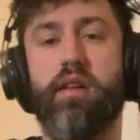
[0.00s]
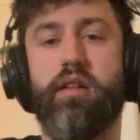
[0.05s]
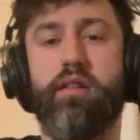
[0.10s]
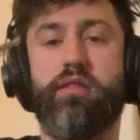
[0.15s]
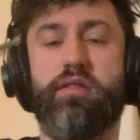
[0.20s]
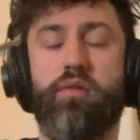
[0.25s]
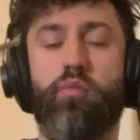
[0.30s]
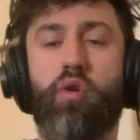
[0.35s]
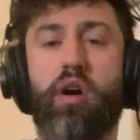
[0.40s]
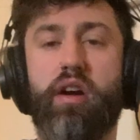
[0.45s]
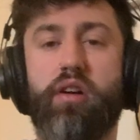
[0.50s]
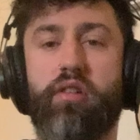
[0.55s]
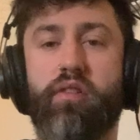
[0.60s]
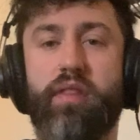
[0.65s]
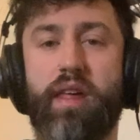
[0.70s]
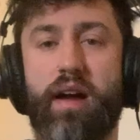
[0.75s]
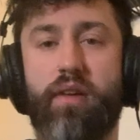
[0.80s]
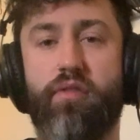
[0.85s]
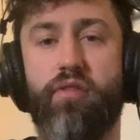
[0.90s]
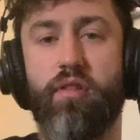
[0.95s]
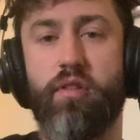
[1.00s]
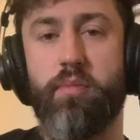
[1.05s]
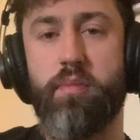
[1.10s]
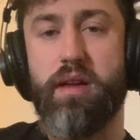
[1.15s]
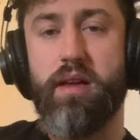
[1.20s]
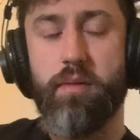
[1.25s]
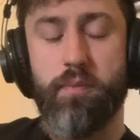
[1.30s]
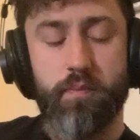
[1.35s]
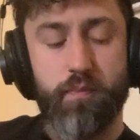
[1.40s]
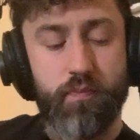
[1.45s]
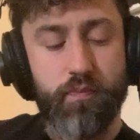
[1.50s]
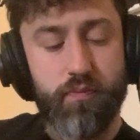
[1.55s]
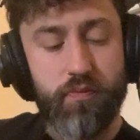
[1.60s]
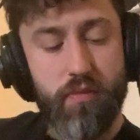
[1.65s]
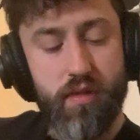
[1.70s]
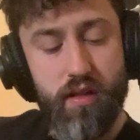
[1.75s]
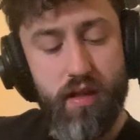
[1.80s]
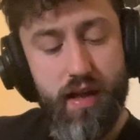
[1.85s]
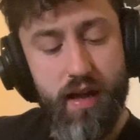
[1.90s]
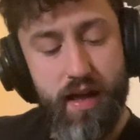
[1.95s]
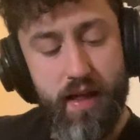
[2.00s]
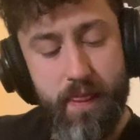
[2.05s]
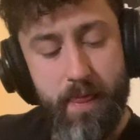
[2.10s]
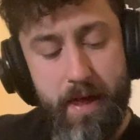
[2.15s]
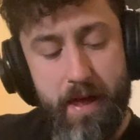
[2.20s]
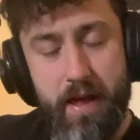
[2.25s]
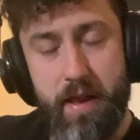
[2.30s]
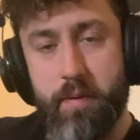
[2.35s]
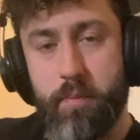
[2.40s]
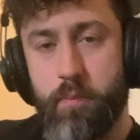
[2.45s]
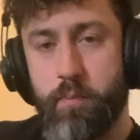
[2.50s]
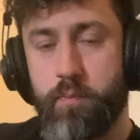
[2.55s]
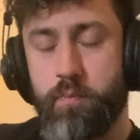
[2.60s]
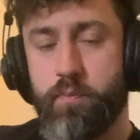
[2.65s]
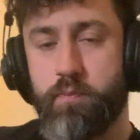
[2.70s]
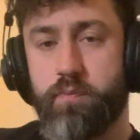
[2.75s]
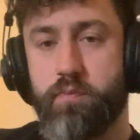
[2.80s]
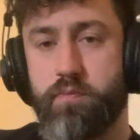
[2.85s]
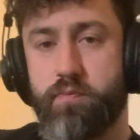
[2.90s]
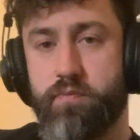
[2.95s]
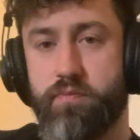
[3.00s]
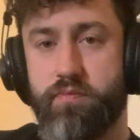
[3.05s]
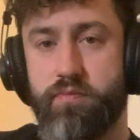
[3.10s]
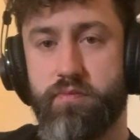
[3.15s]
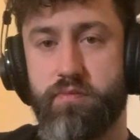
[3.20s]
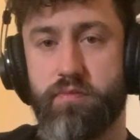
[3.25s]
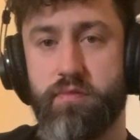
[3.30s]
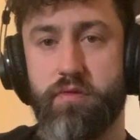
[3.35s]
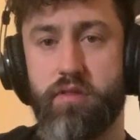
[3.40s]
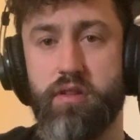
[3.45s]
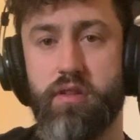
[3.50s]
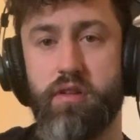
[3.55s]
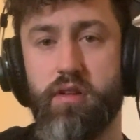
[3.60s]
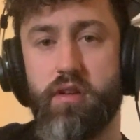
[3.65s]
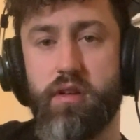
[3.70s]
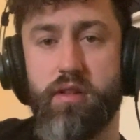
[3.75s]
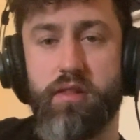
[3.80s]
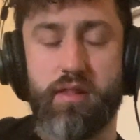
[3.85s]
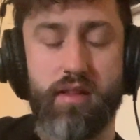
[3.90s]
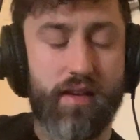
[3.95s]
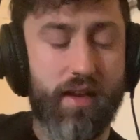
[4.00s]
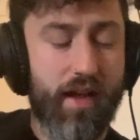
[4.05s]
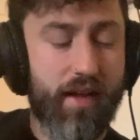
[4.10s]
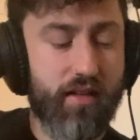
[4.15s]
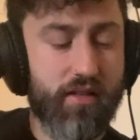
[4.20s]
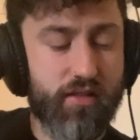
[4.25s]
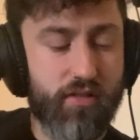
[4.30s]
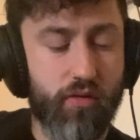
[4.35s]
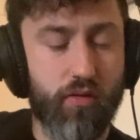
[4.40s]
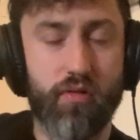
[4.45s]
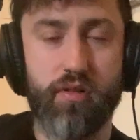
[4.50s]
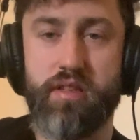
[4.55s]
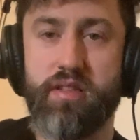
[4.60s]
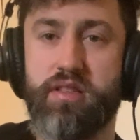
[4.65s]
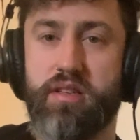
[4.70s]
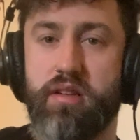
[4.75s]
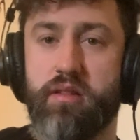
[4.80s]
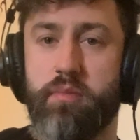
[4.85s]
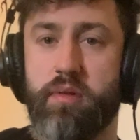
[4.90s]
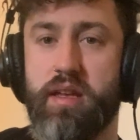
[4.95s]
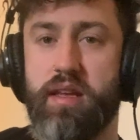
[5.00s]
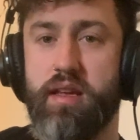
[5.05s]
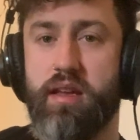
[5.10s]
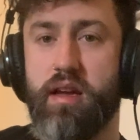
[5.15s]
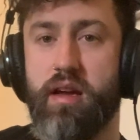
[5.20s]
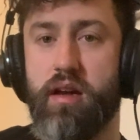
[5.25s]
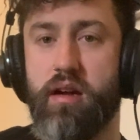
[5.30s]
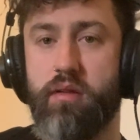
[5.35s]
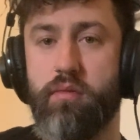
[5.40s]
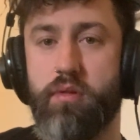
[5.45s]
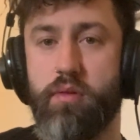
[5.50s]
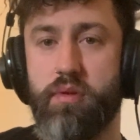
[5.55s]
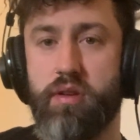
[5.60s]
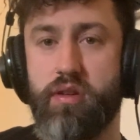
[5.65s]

So work on that for a bit. And then the next chord is going to be what we